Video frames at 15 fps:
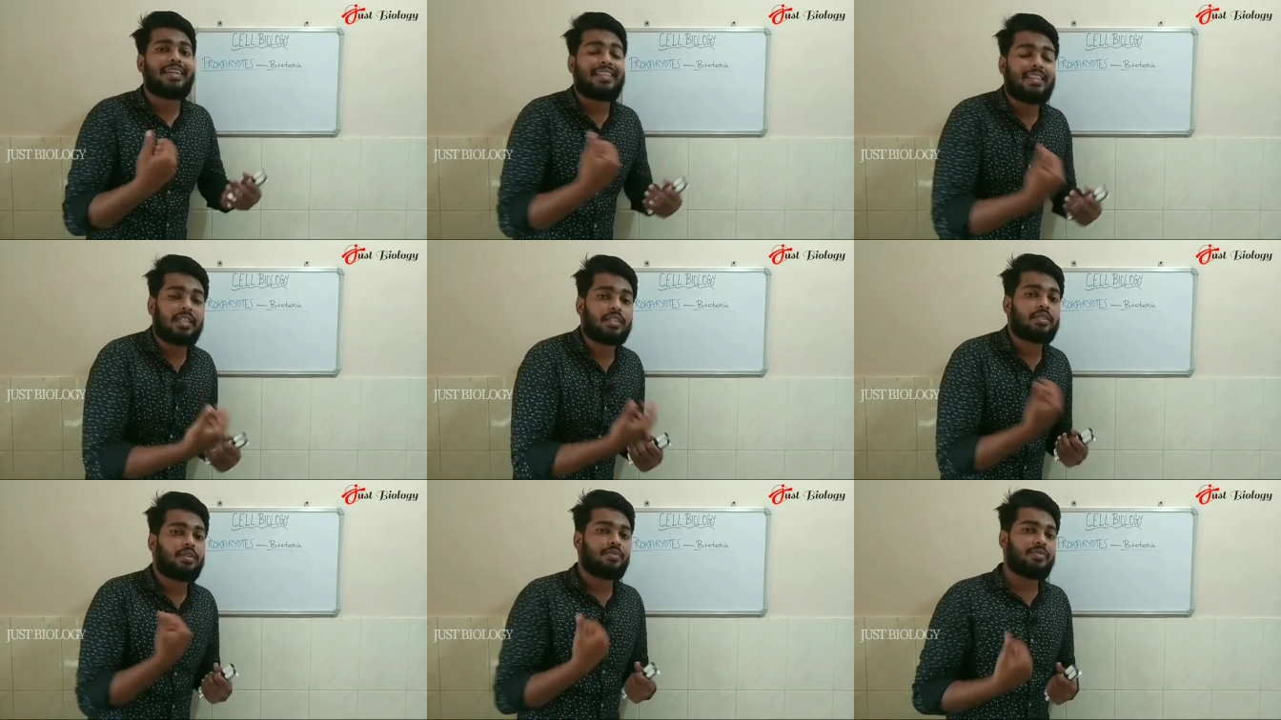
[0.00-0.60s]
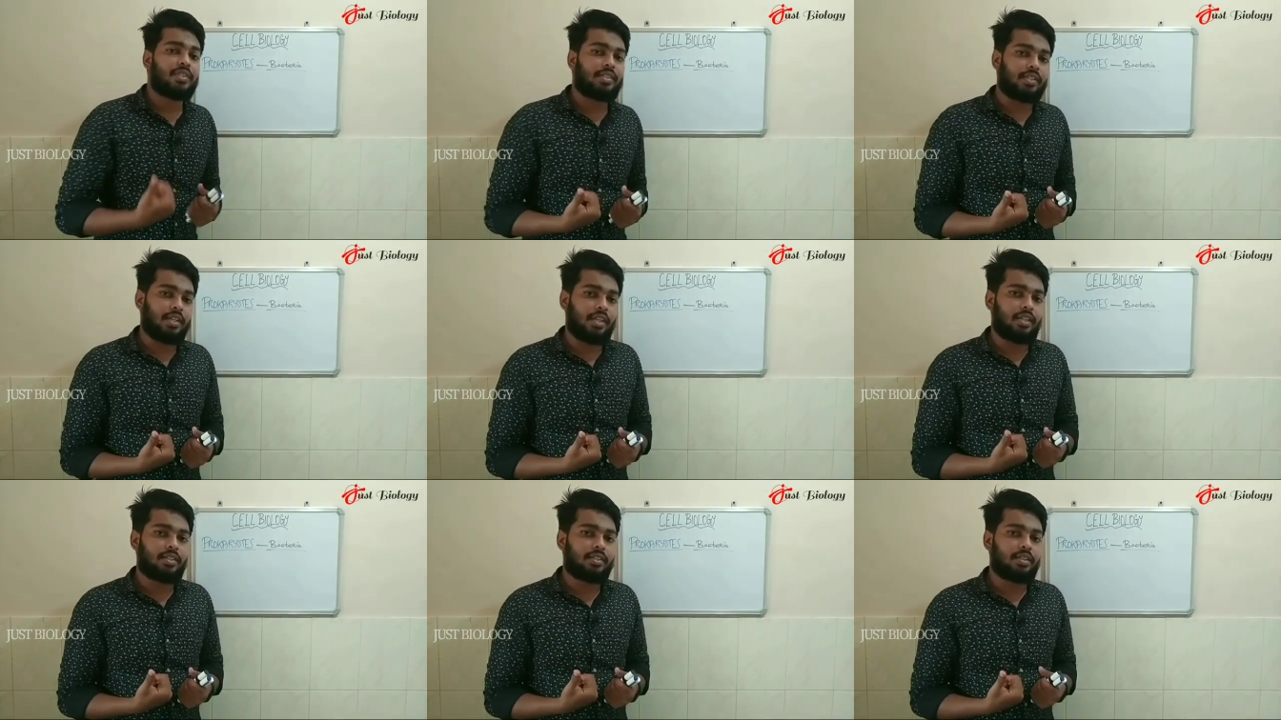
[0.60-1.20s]
death of the
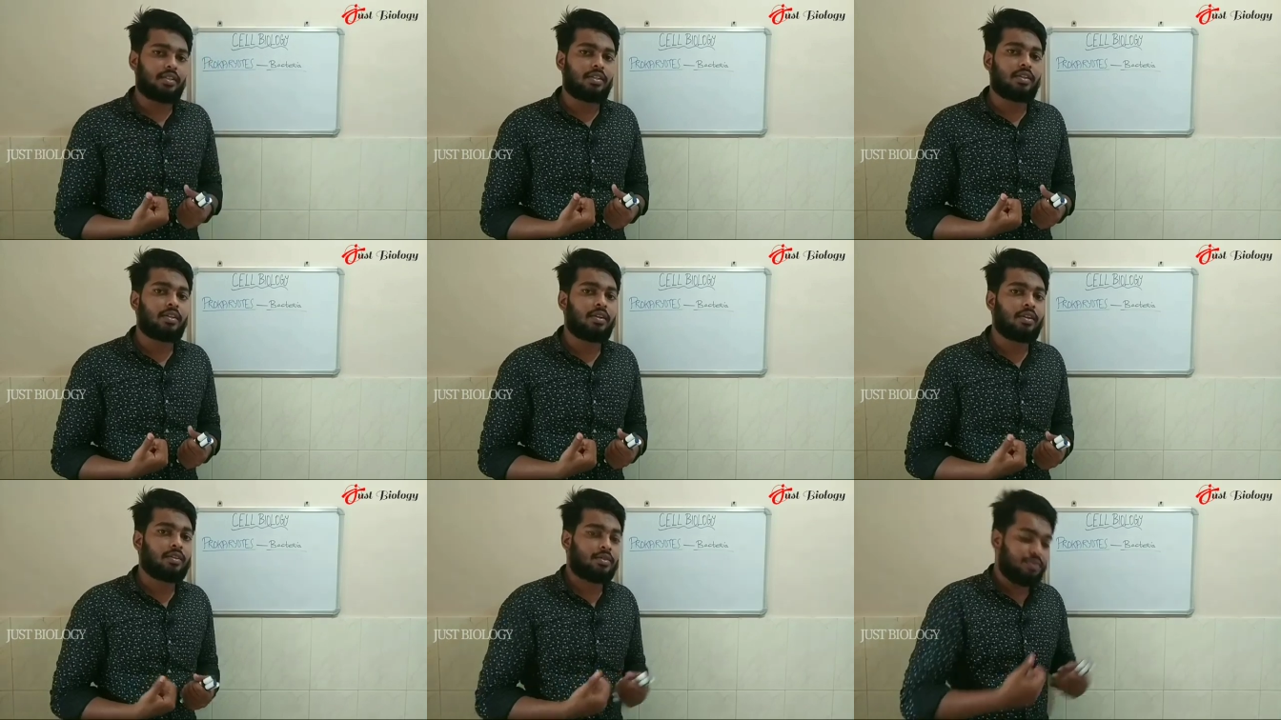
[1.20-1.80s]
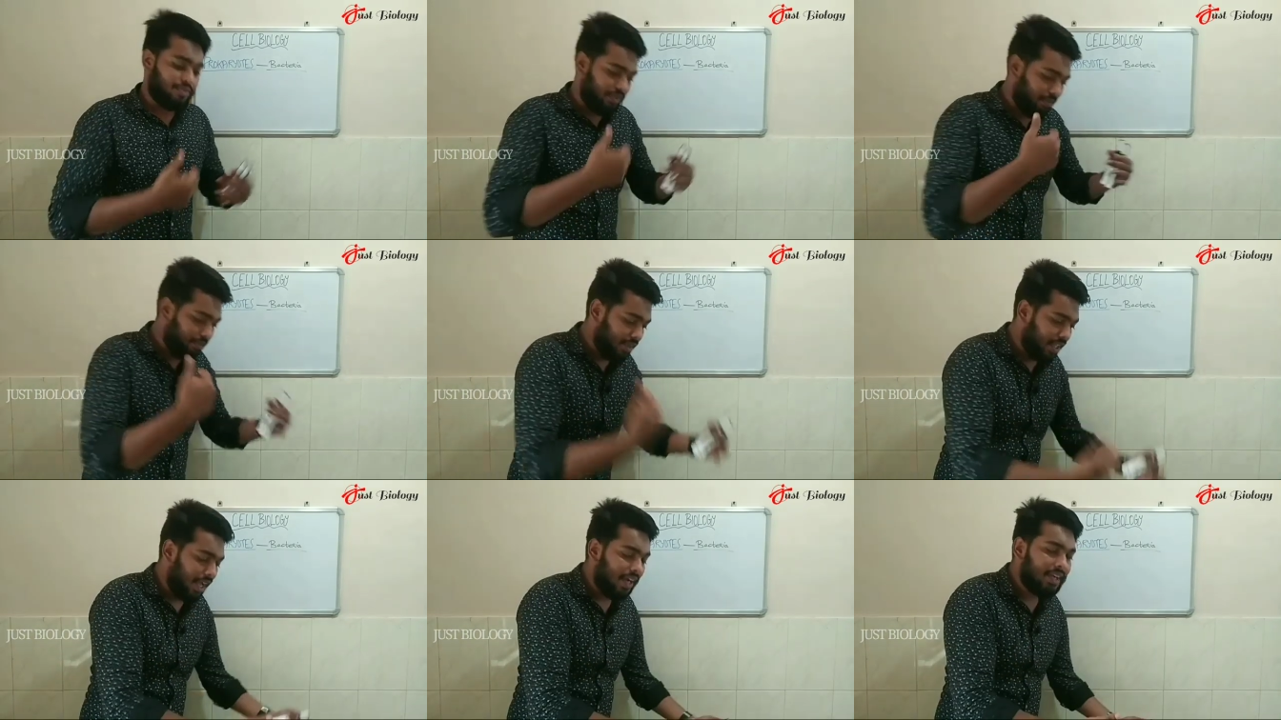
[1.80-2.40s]
cells.
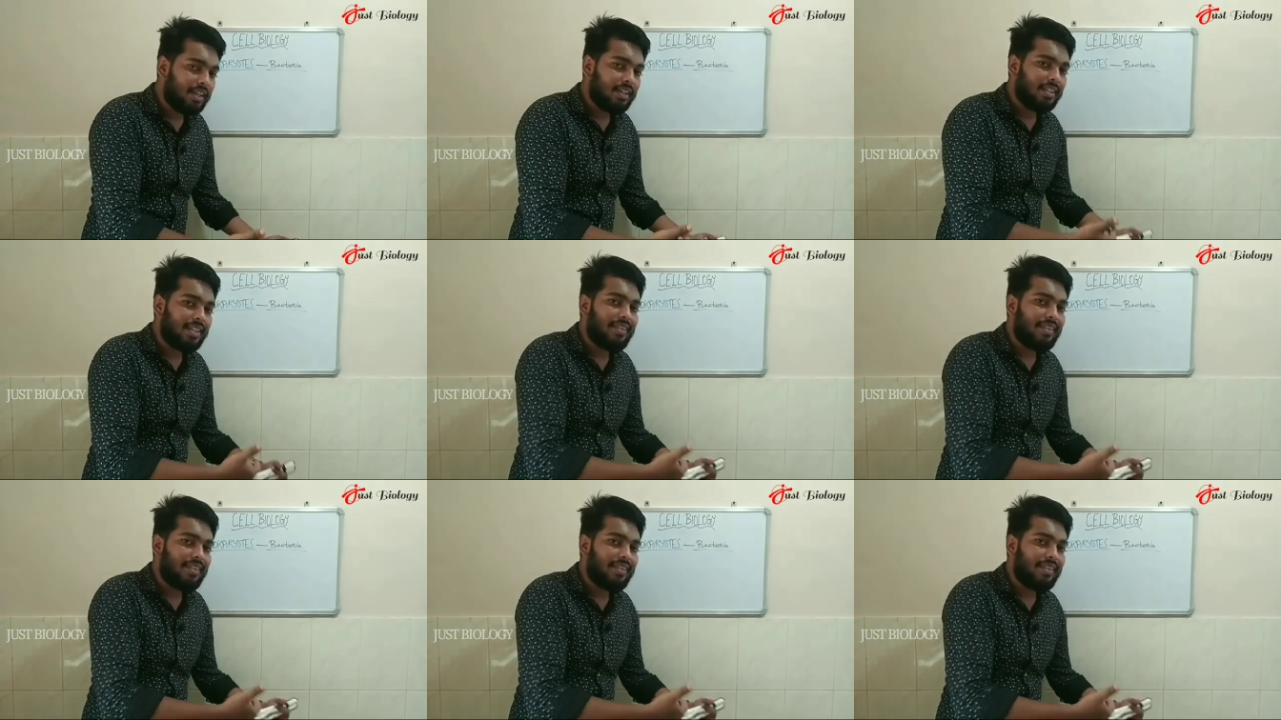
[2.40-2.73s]
From that